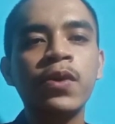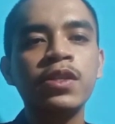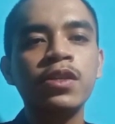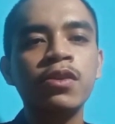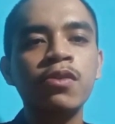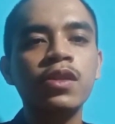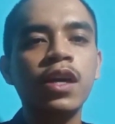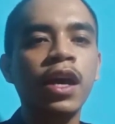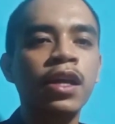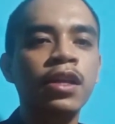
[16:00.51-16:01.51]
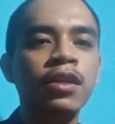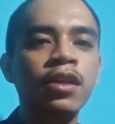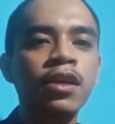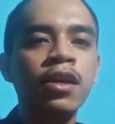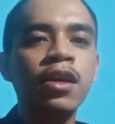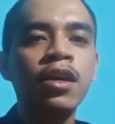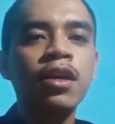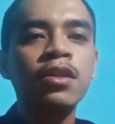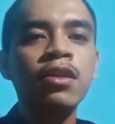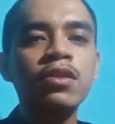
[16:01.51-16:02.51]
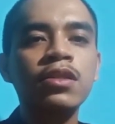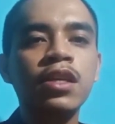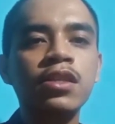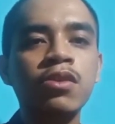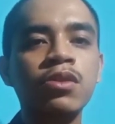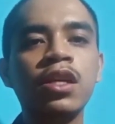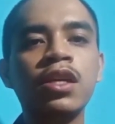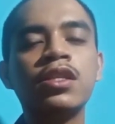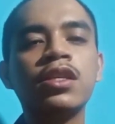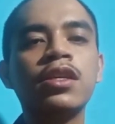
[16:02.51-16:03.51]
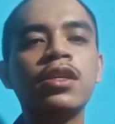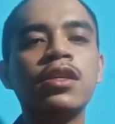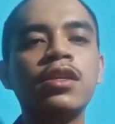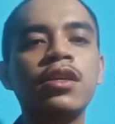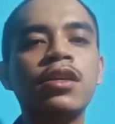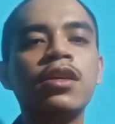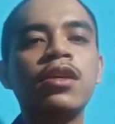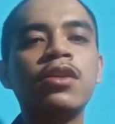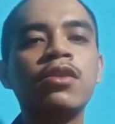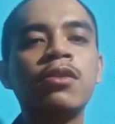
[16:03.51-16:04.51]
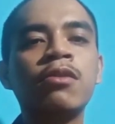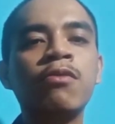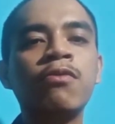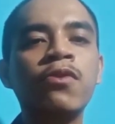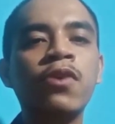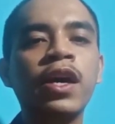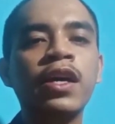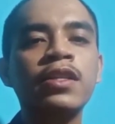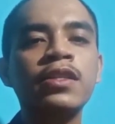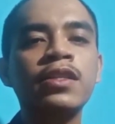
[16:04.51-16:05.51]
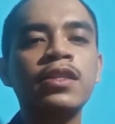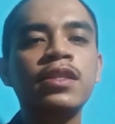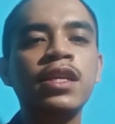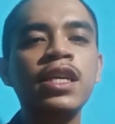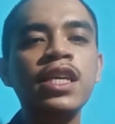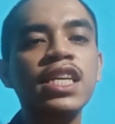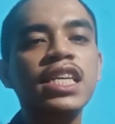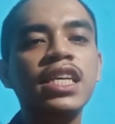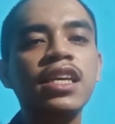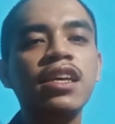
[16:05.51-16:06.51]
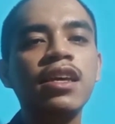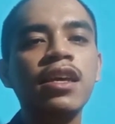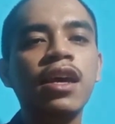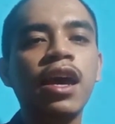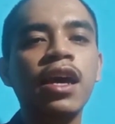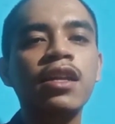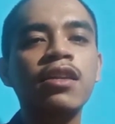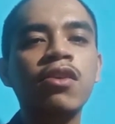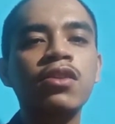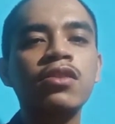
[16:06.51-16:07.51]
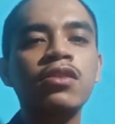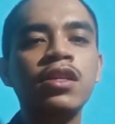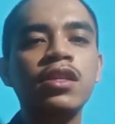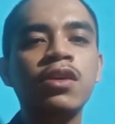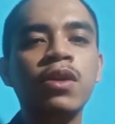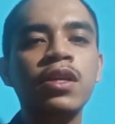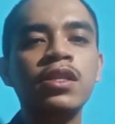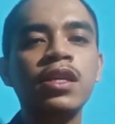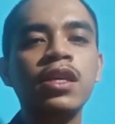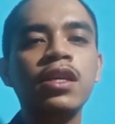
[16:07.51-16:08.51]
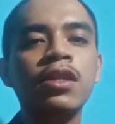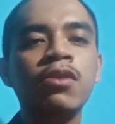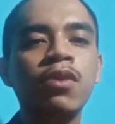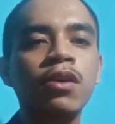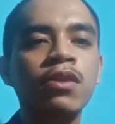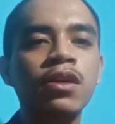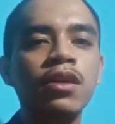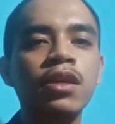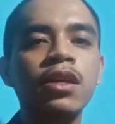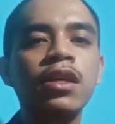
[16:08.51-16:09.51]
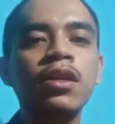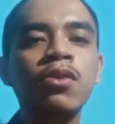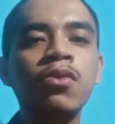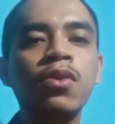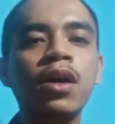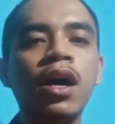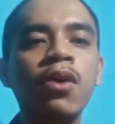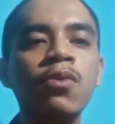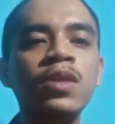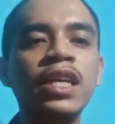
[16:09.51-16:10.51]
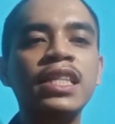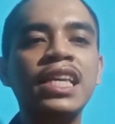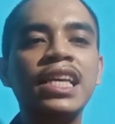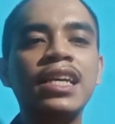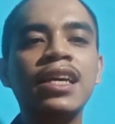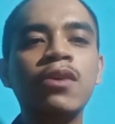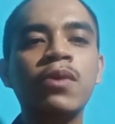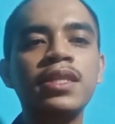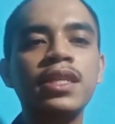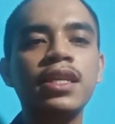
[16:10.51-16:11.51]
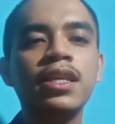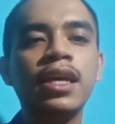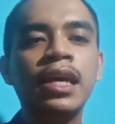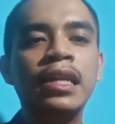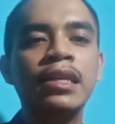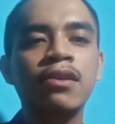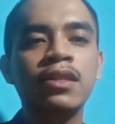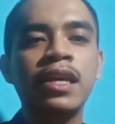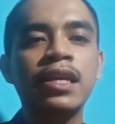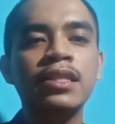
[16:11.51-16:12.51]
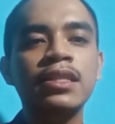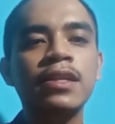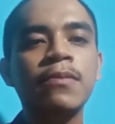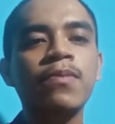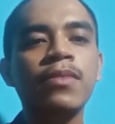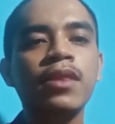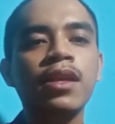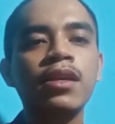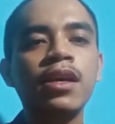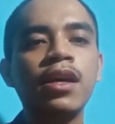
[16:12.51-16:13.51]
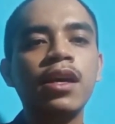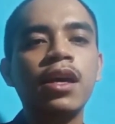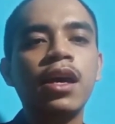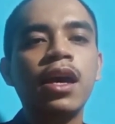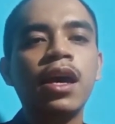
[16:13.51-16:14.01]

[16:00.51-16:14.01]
to language use and not just usage, to fluency and not just accuracy, to authentic language and context.